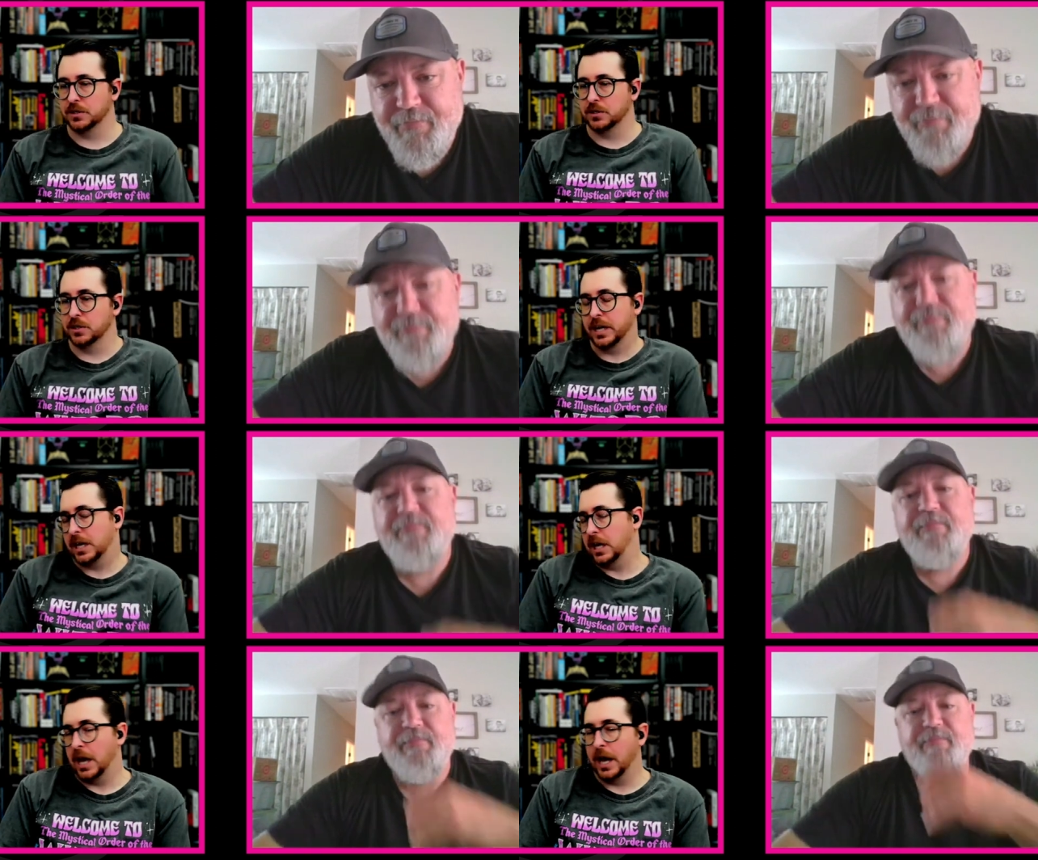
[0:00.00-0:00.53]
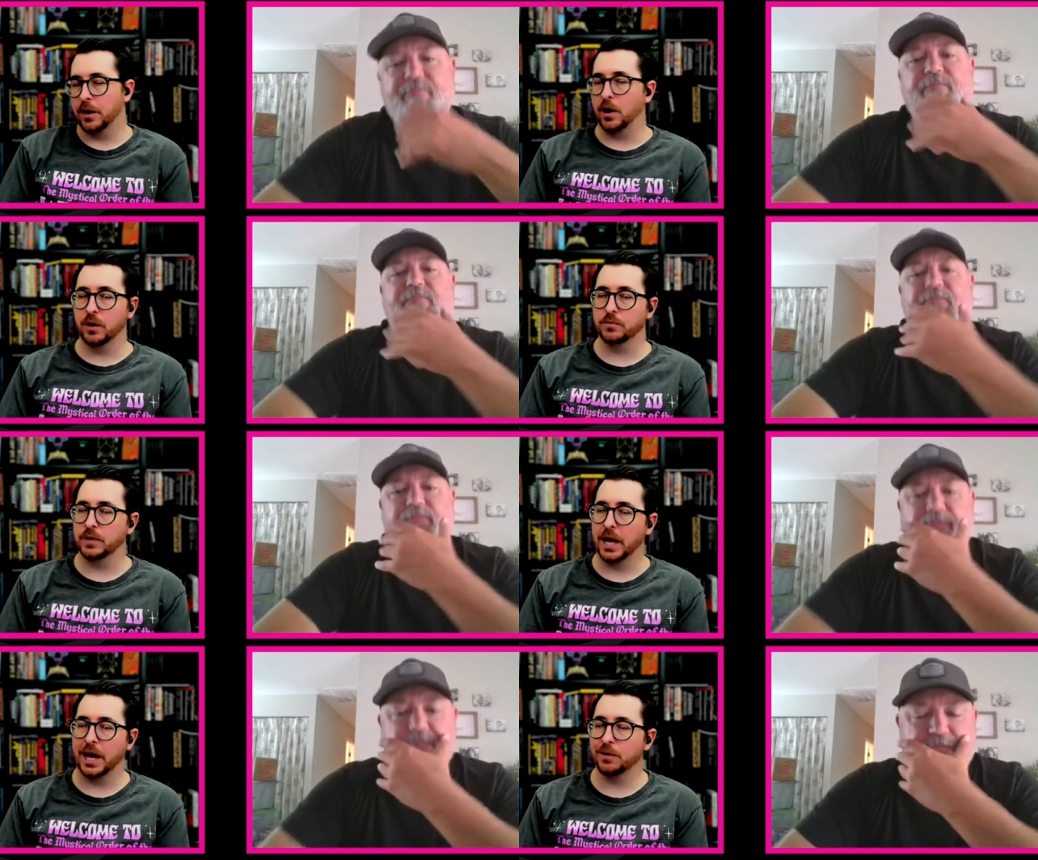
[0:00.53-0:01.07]
Speaker 1: You're like,
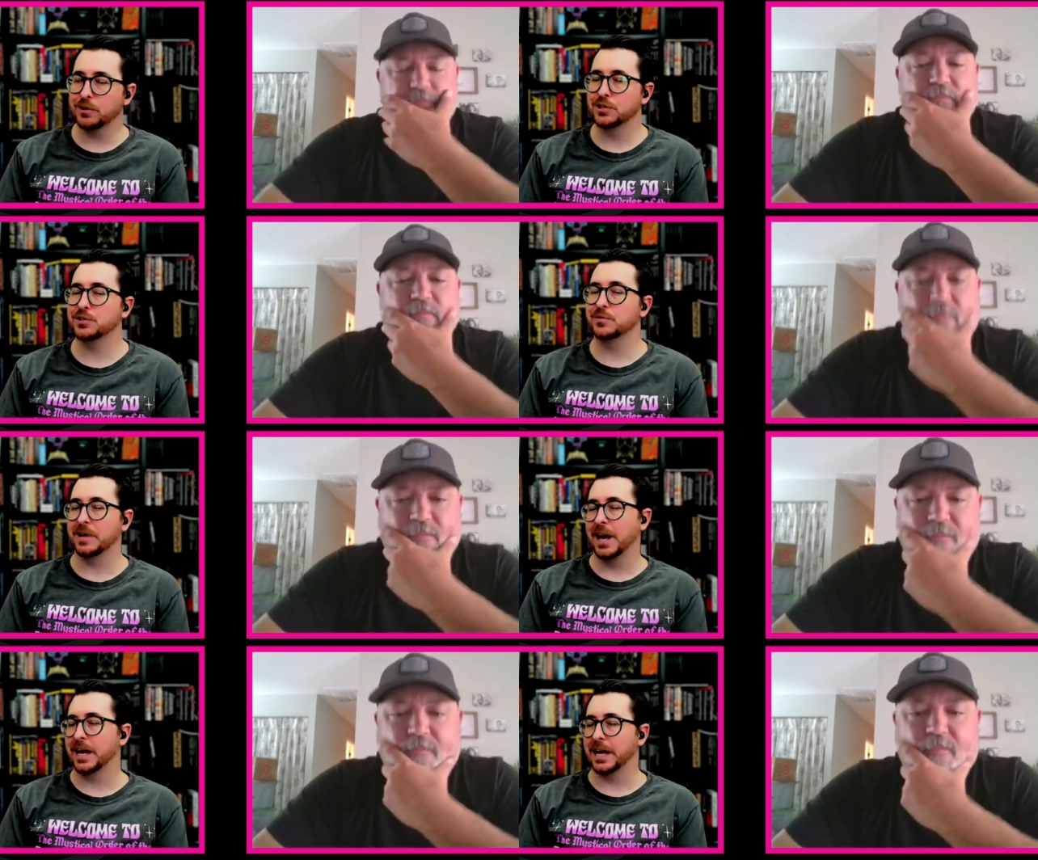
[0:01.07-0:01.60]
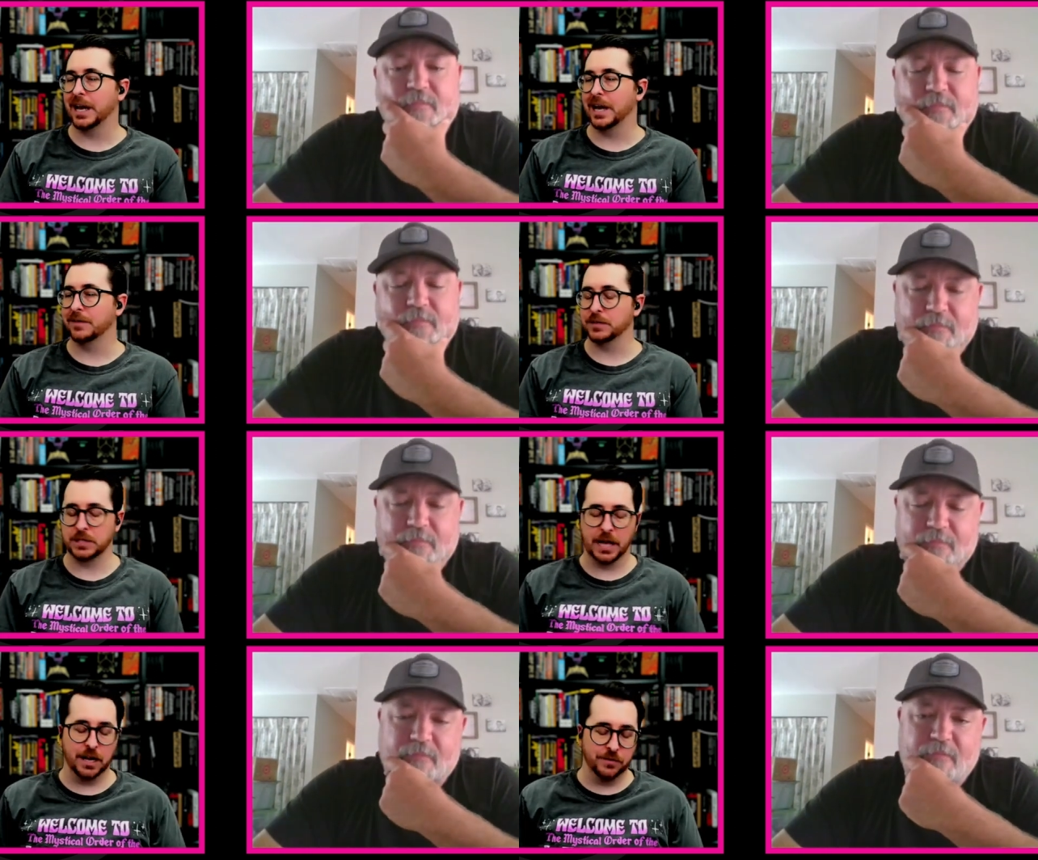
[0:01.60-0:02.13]
uh, how could you not have
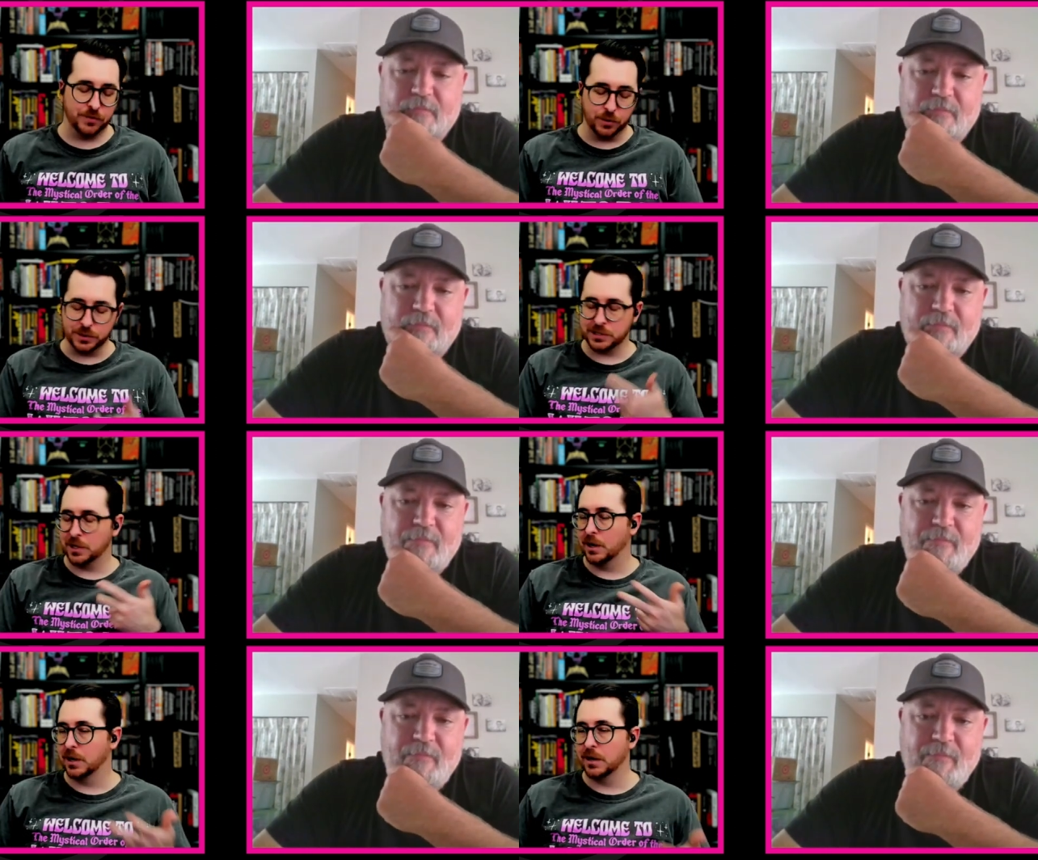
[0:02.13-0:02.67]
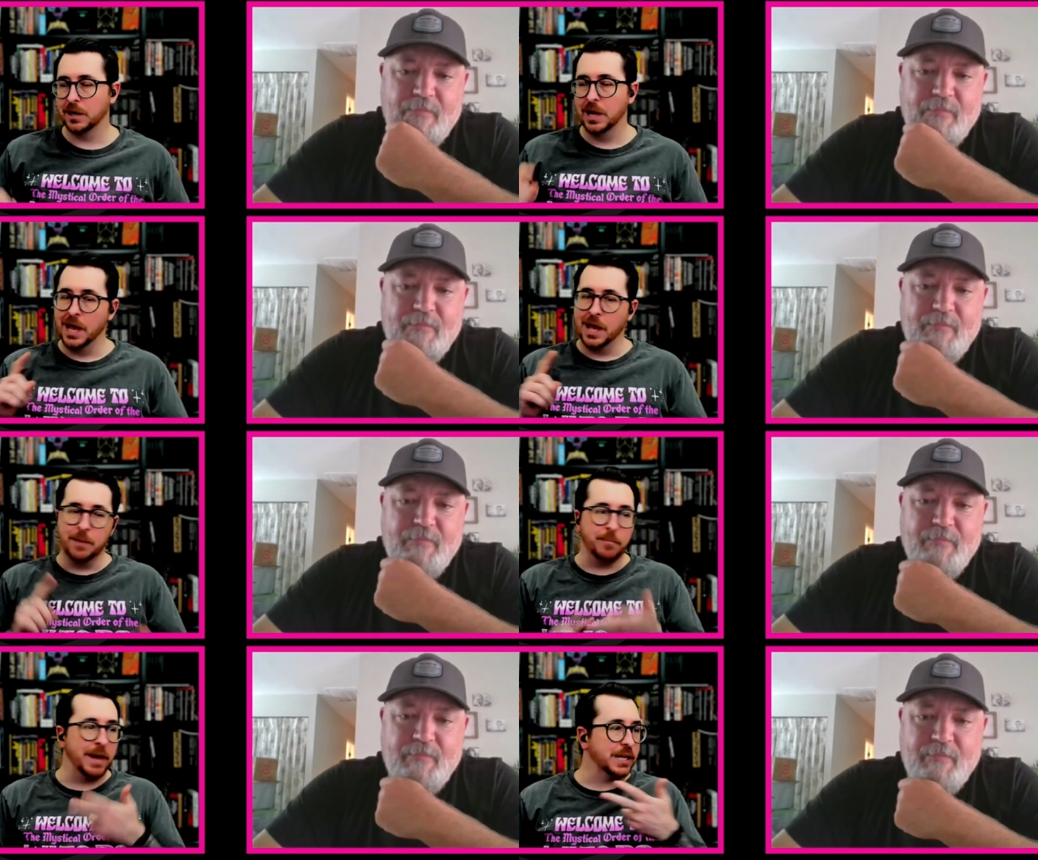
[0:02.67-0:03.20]
this? LFOSR,
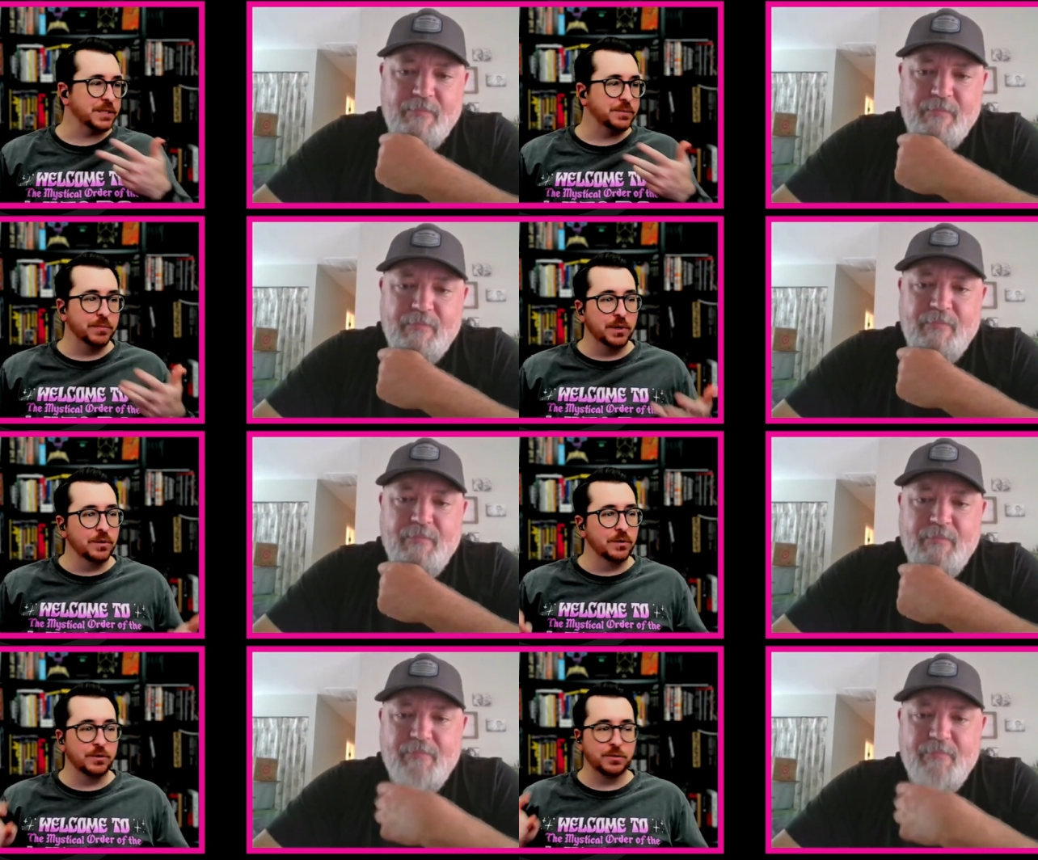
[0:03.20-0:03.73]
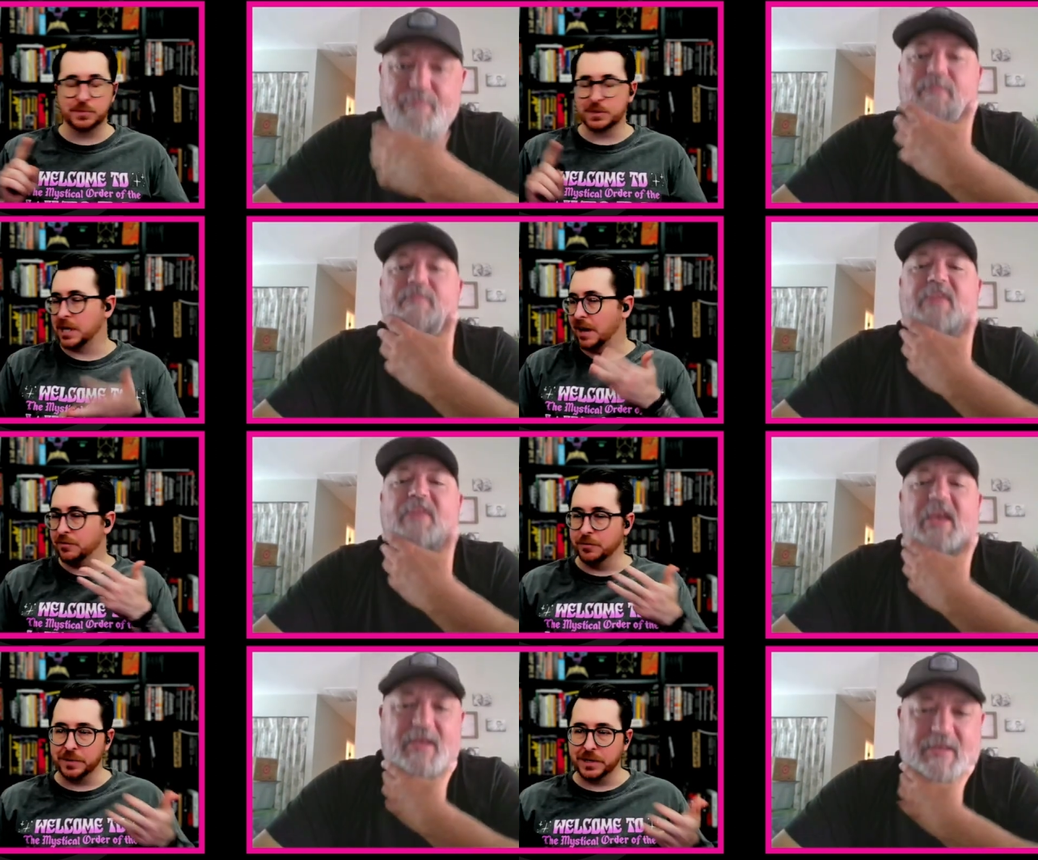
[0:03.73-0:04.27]
Max Moon,
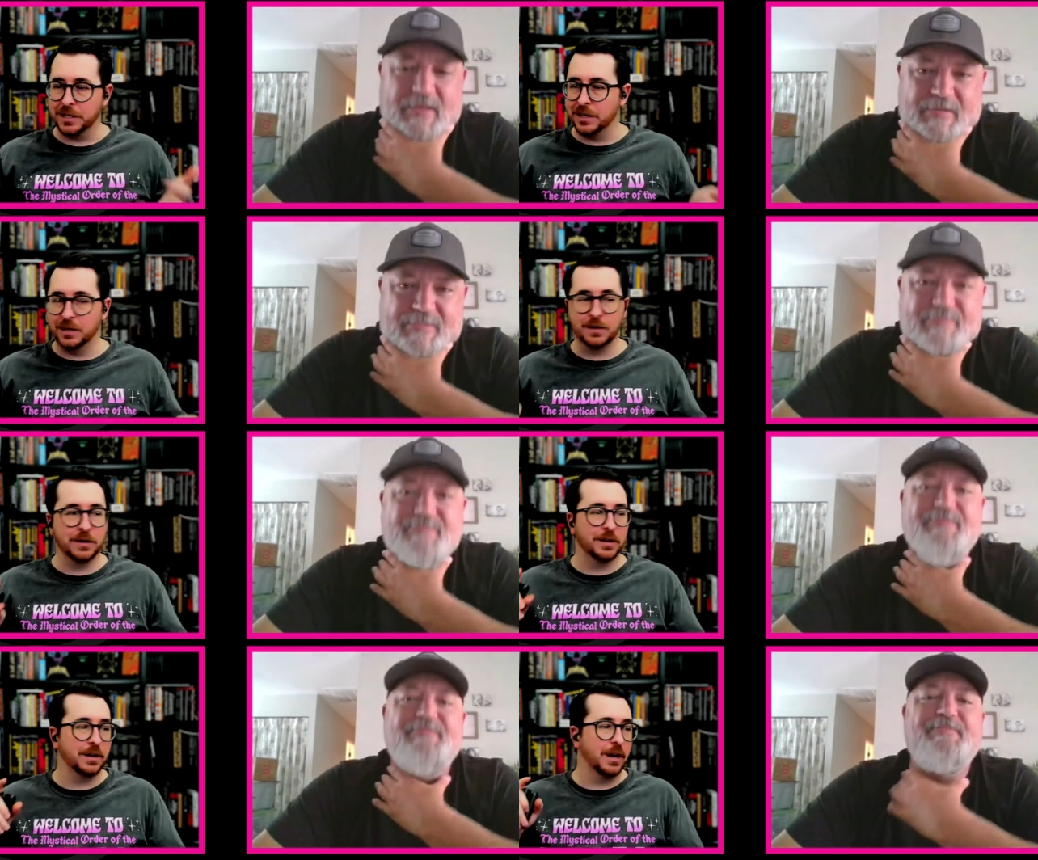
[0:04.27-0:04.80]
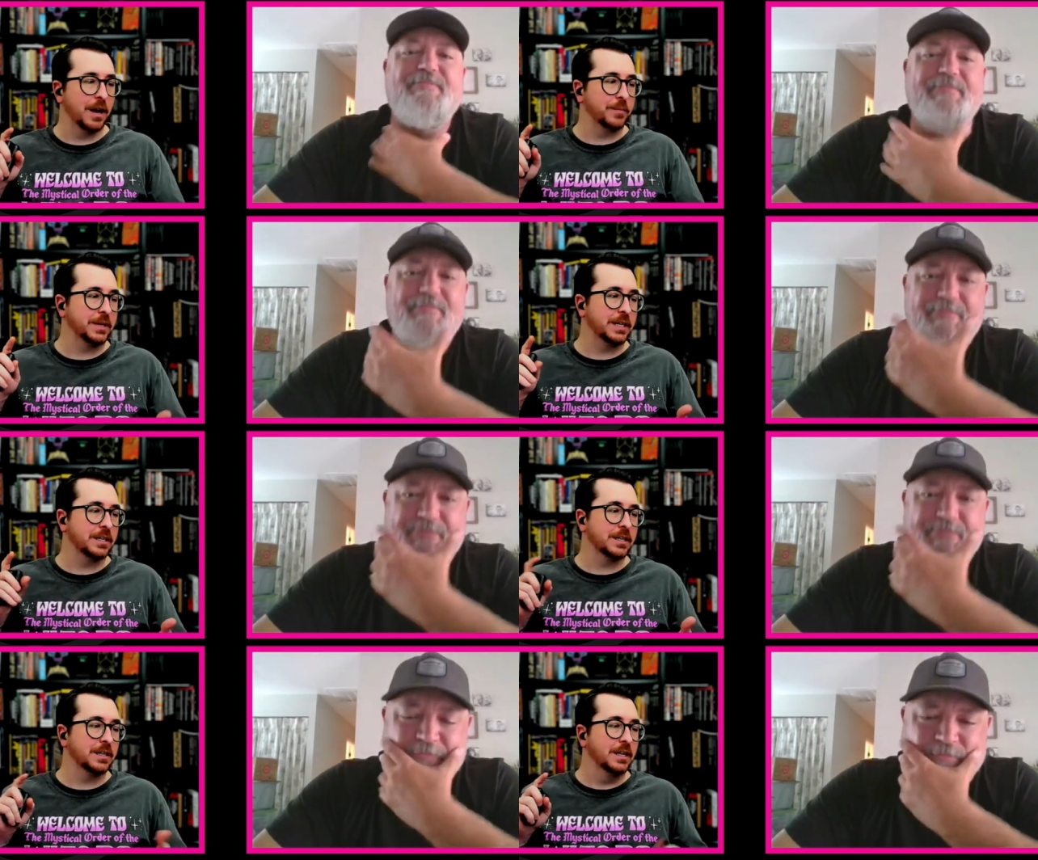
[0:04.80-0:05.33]
Mustafa yeah. Bakir. I
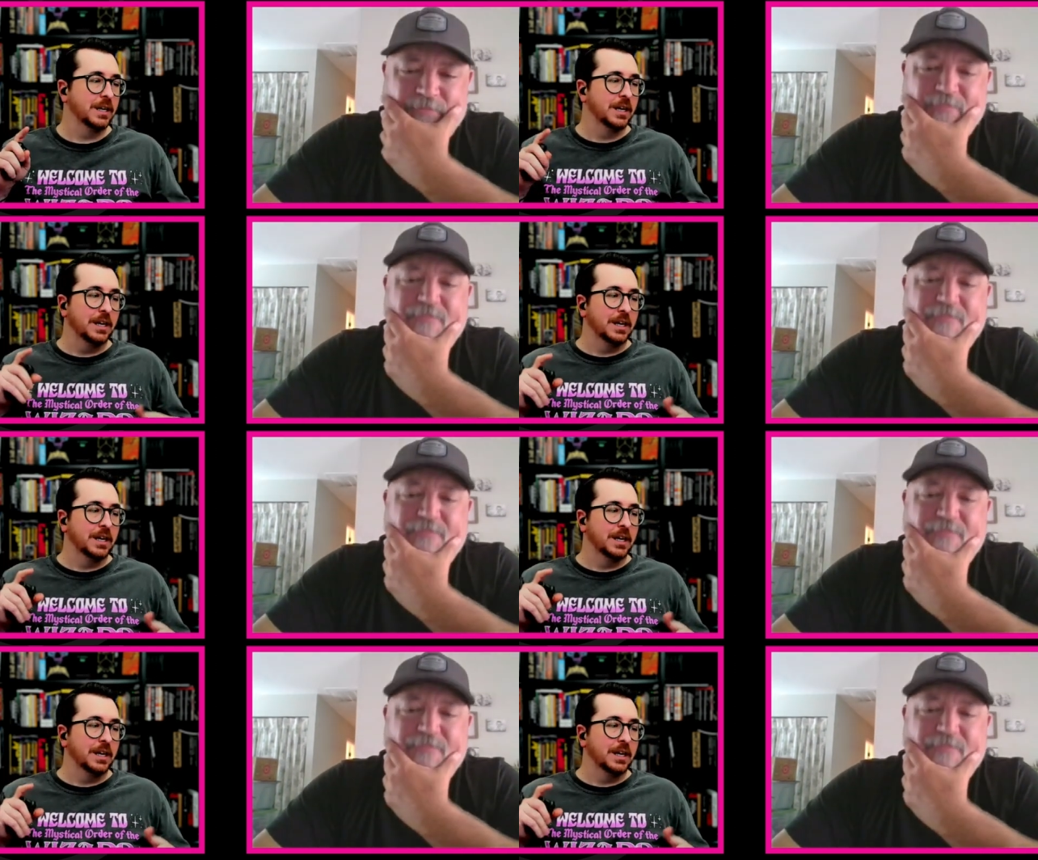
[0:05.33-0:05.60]
mean,